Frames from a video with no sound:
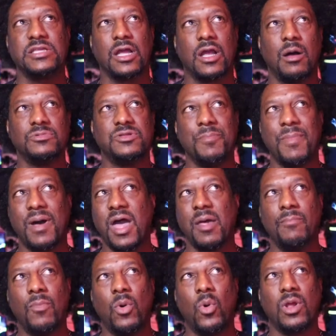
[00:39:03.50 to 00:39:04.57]
that comes to
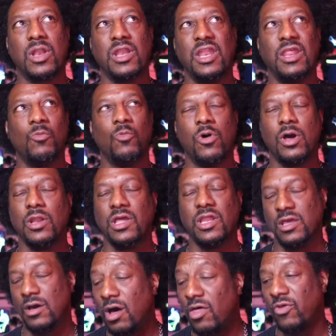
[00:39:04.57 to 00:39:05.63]
mind more than
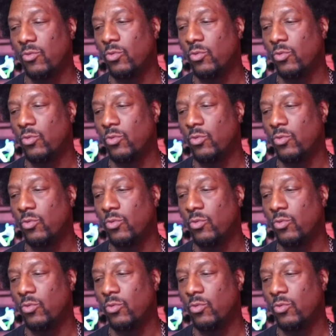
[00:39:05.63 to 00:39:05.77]
any other